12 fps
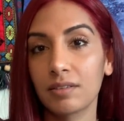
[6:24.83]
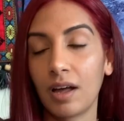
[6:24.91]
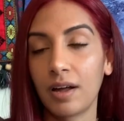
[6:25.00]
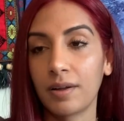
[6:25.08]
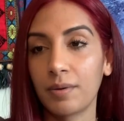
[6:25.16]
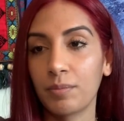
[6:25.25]

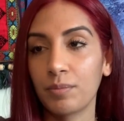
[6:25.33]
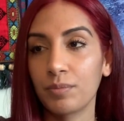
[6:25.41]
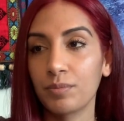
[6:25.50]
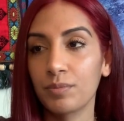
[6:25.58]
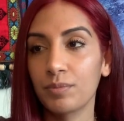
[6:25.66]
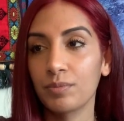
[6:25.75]

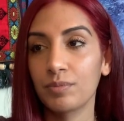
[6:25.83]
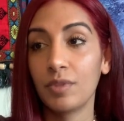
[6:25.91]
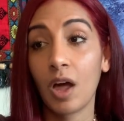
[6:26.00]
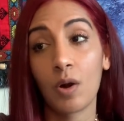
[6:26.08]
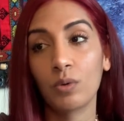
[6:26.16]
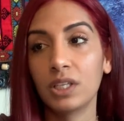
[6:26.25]

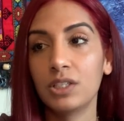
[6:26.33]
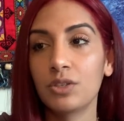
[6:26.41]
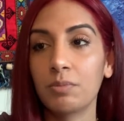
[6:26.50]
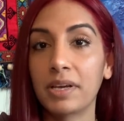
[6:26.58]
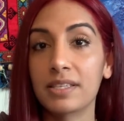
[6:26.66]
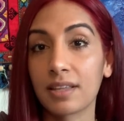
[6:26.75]
not only to
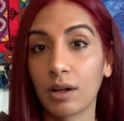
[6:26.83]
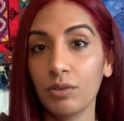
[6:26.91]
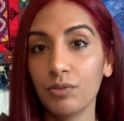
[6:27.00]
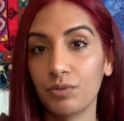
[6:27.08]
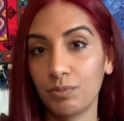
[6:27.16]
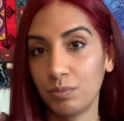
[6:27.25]
myself,